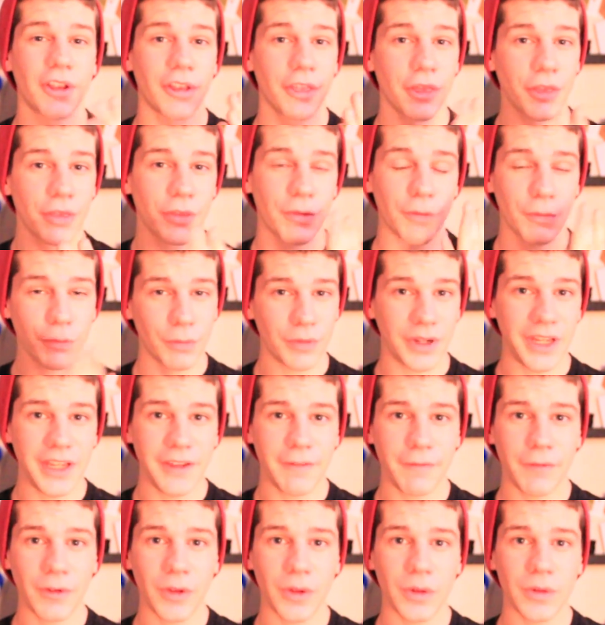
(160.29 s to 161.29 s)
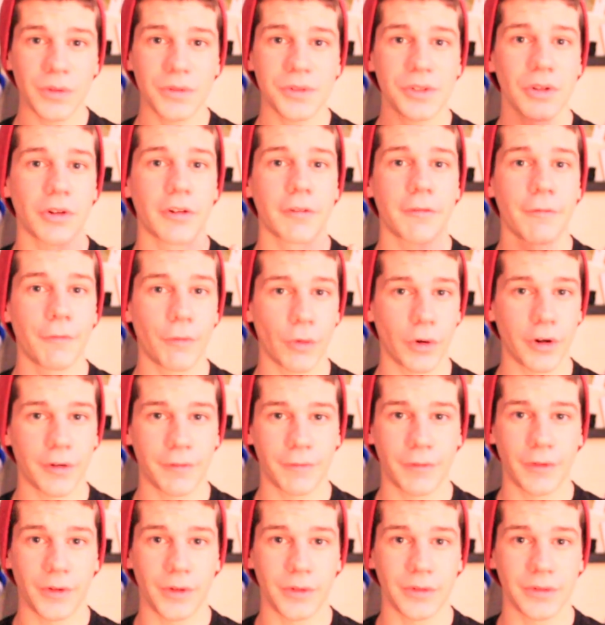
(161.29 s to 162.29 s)
3 folds or 4
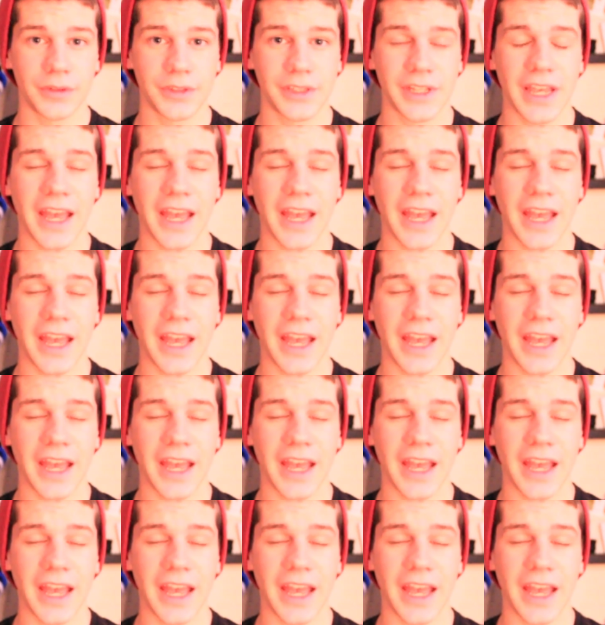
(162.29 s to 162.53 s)
folds.